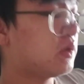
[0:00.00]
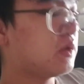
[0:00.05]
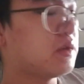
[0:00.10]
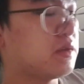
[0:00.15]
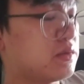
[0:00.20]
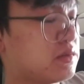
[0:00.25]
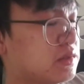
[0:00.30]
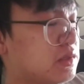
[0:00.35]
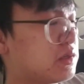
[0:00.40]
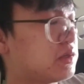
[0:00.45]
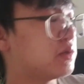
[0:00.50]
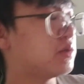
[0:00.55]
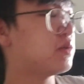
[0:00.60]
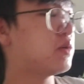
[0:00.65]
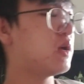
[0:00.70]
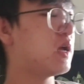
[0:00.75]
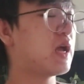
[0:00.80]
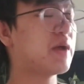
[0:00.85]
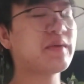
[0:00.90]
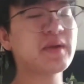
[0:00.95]
So
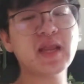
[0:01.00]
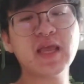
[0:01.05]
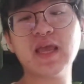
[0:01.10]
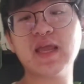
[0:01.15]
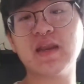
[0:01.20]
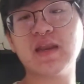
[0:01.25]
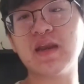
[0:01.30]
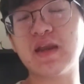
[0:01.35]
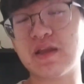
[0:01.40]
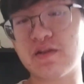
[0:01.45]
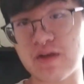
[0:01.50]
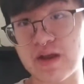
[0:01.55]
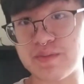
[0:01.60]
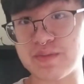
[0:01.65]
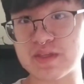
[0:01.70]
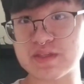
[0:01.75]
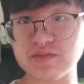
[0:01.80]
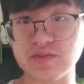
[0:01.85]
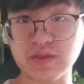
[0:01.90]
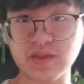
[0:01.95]
I went ahead and I grabbed
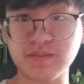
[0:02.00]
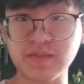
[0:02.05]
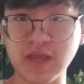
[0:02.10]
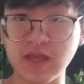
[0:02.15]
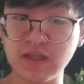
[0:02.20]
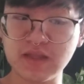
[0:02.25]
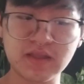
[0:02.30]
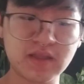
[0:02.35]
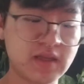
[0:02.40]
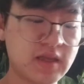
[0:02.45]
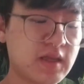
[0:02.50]
this from the mail,